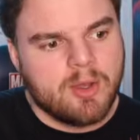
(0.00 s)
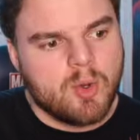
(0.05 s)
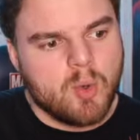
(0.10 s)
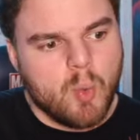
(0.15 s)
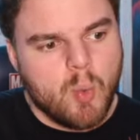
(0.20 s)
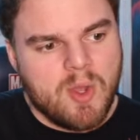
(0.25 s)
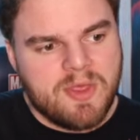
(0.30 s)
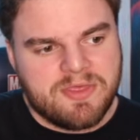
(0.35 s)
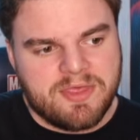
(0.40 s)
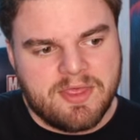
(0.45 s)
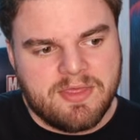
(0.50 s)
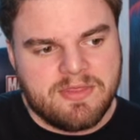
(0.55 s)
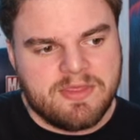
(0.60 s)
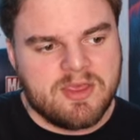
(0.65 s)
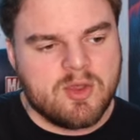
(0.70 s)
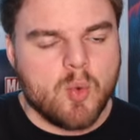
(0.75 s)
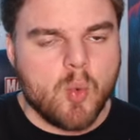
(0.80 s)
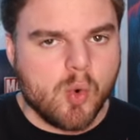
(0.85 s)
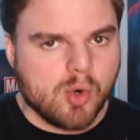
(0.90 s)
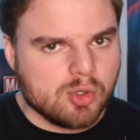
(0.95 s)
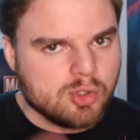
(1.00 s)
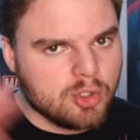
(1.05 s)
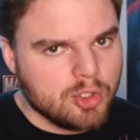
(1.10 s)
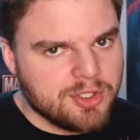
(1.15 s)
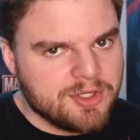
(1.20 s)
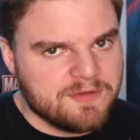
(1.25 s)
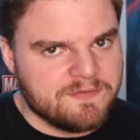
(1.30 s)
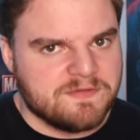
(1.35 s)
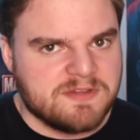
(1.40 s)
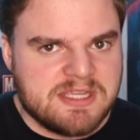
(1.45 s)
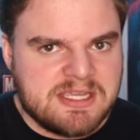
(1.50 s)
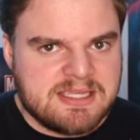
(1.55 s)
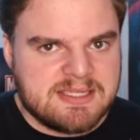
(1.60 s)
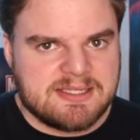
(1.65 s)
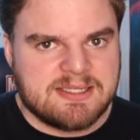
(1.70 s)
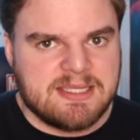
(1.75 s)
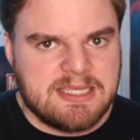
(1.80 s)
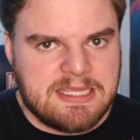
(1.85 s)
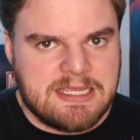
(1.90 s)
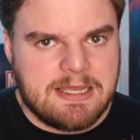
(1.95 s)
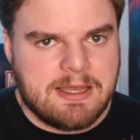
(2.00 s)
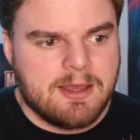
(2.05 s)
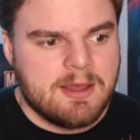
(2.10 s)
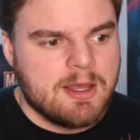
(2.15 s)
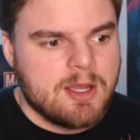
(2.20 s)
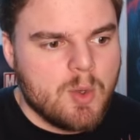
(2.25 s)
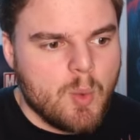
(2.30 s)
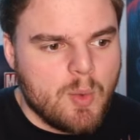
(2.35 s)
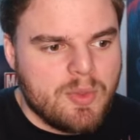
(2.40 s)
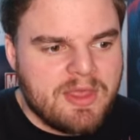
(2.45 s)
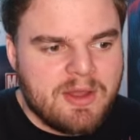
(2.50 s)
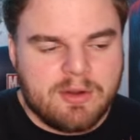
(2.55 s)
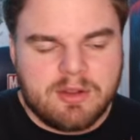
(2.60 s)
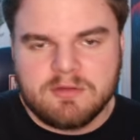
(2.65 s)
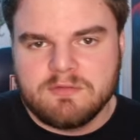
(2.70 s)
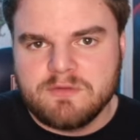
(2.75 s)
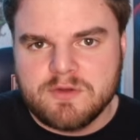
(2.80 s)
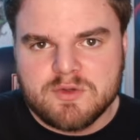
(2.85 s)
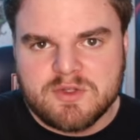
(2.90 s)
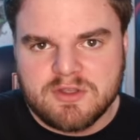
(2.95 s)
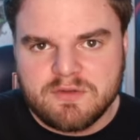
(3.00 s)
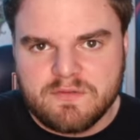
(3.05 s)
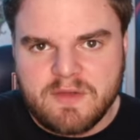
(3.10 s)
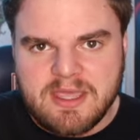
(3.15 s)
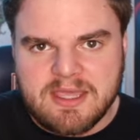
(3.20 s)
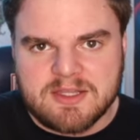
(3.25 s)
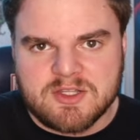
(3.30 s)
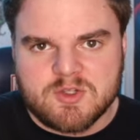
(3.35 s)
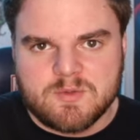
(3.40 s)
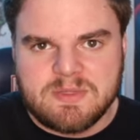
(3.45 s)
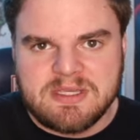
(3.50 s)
within the world of DC without confusing fans,